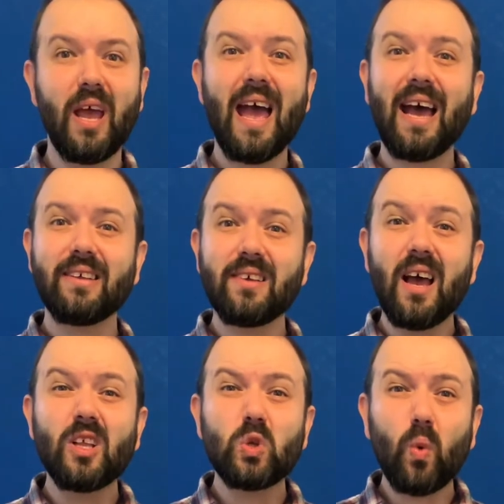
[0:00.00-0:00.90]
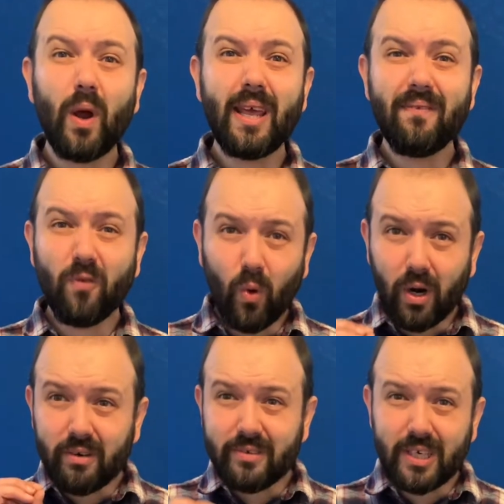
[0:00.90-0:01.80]
has
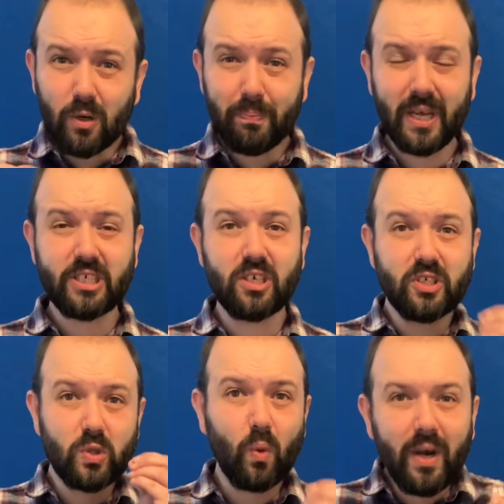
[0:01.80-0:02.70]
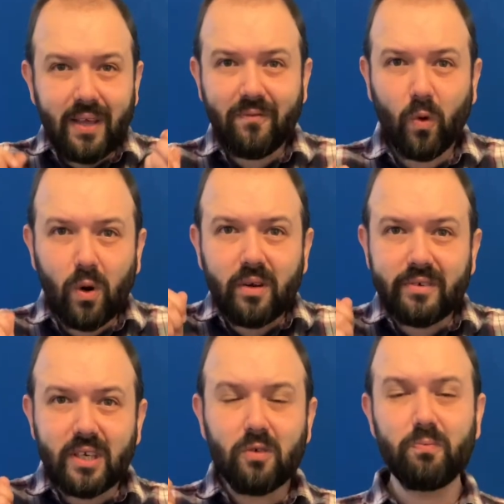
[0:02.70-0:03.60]
24 little pictures, 24
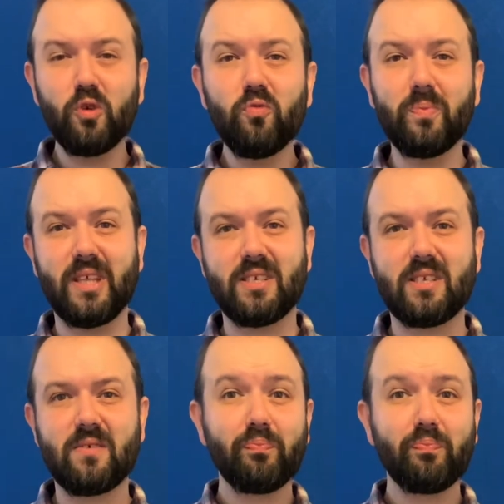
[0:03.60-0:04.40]
little movements.